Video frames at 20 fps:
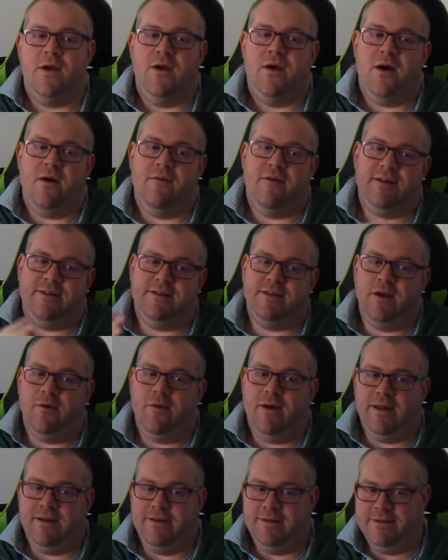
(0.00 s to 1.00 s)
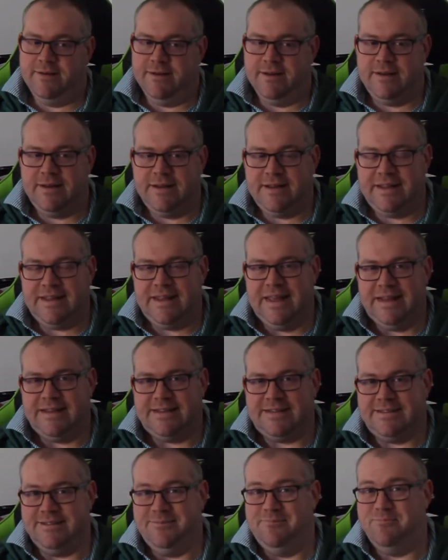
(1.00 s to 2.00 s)
I've had to go out and get
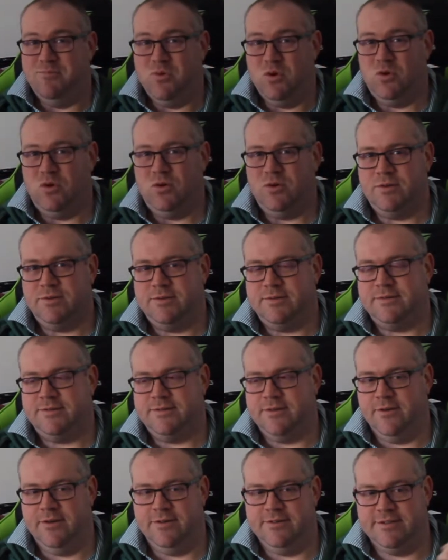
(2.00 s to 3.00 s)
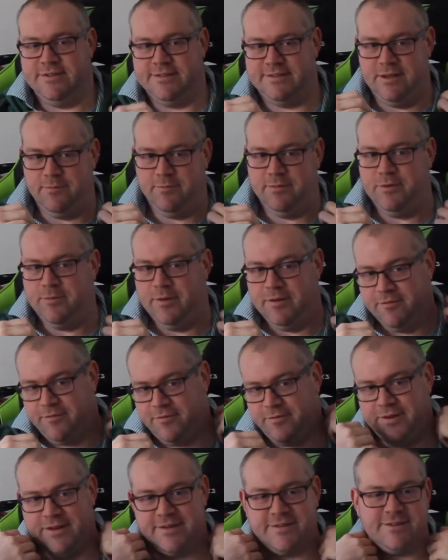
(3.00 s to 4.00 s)
some more. So as you can see, I'm a little bit
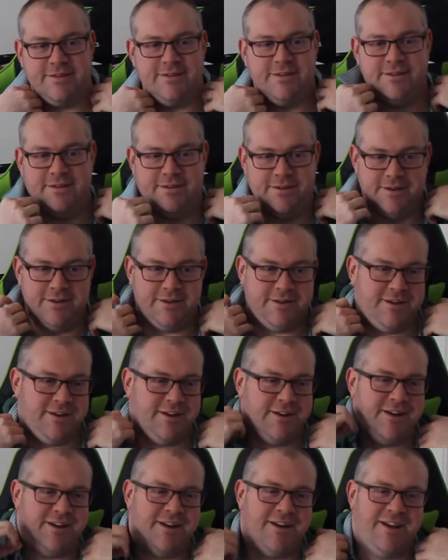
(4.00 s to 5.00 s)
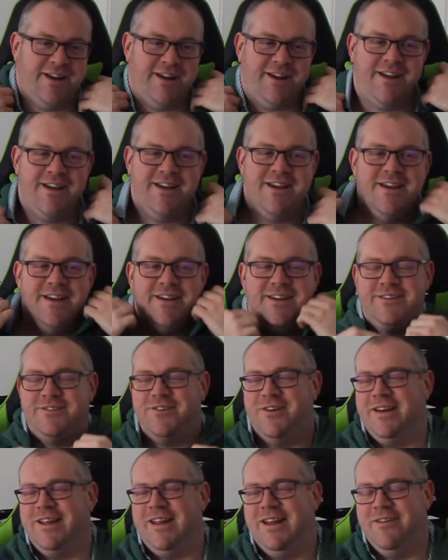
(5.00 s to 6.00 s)
flustered and
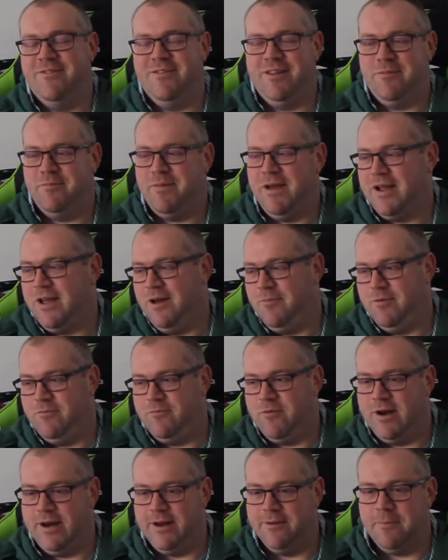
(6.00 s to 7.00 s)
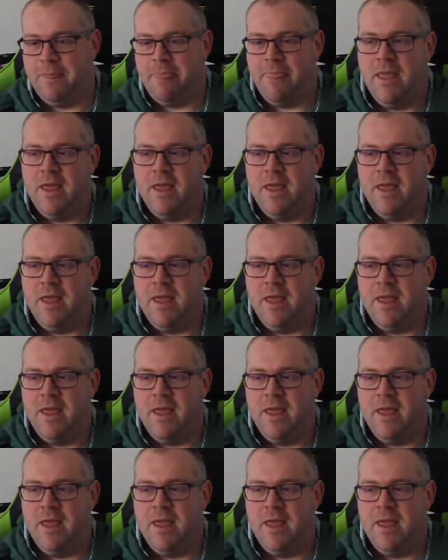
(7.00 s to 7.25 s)
trying to get everything back up and running.